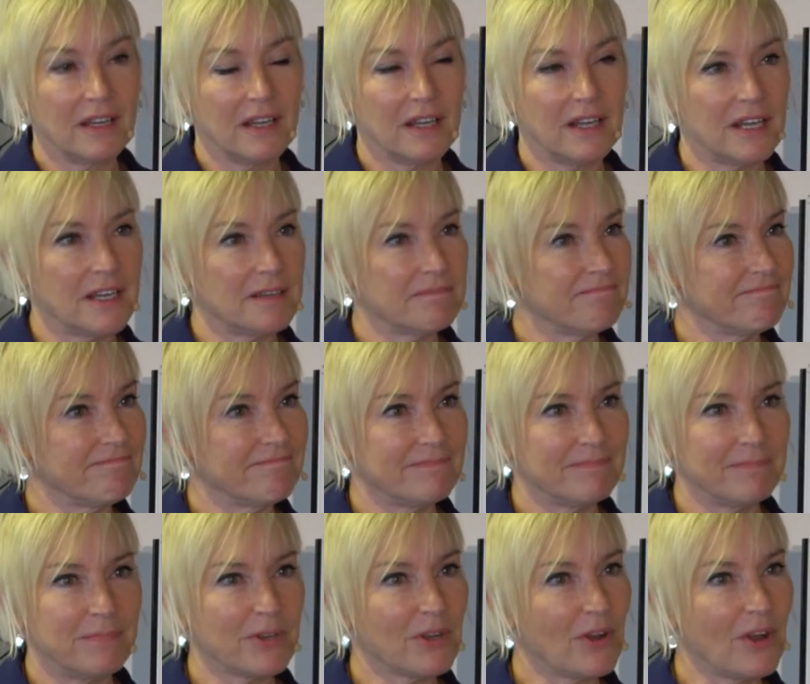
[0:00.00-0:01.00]
Um,
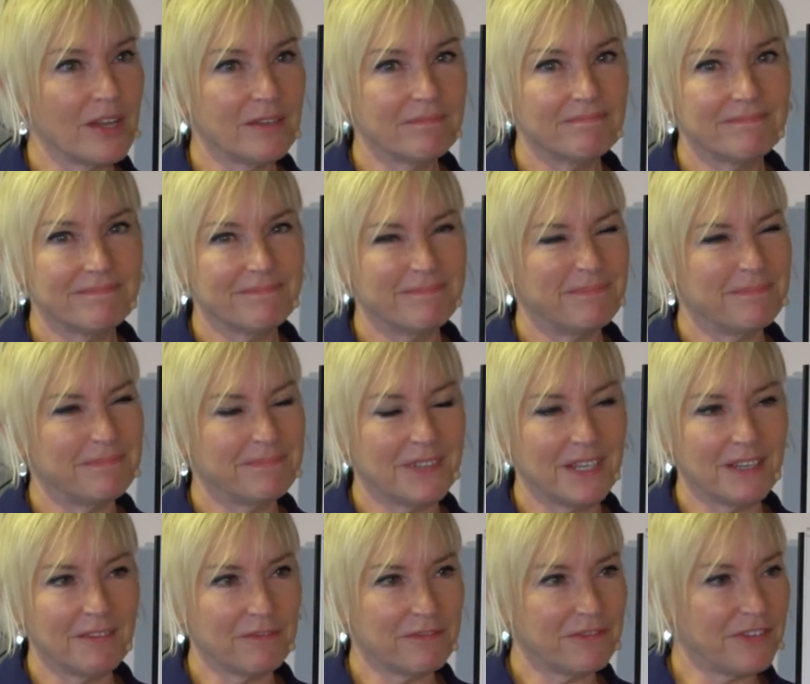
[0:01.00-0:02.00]
but I
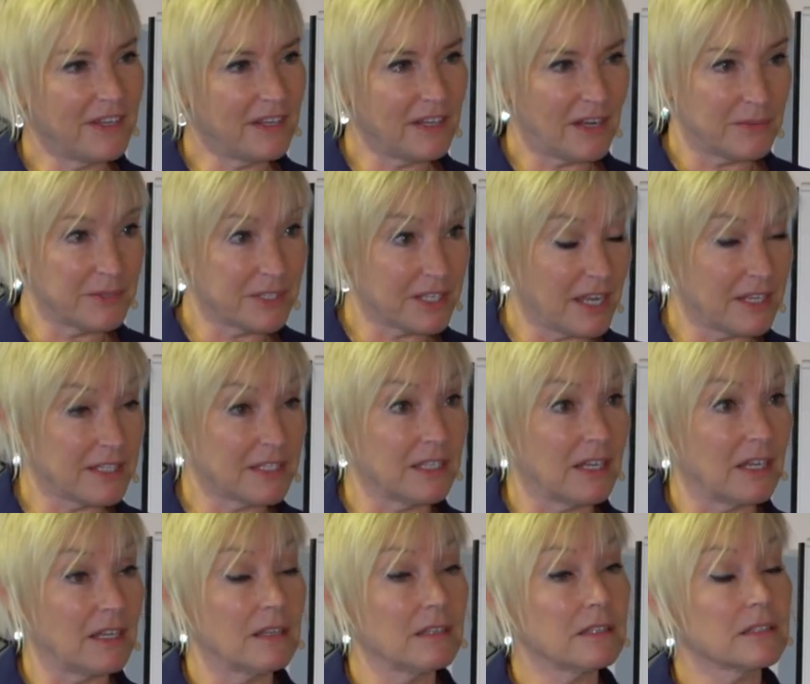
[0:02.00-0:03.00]
didn't feel I was getting
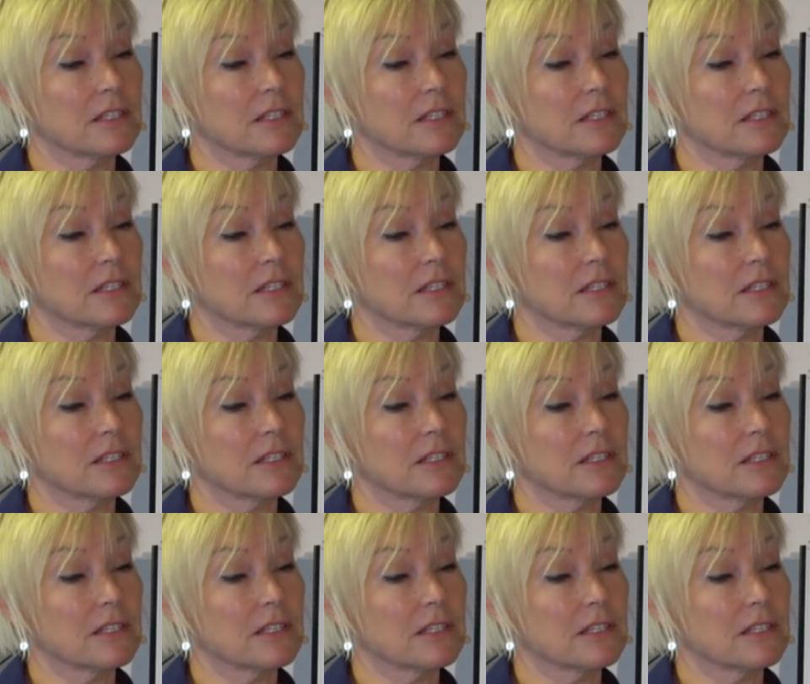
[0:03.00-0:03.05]
it,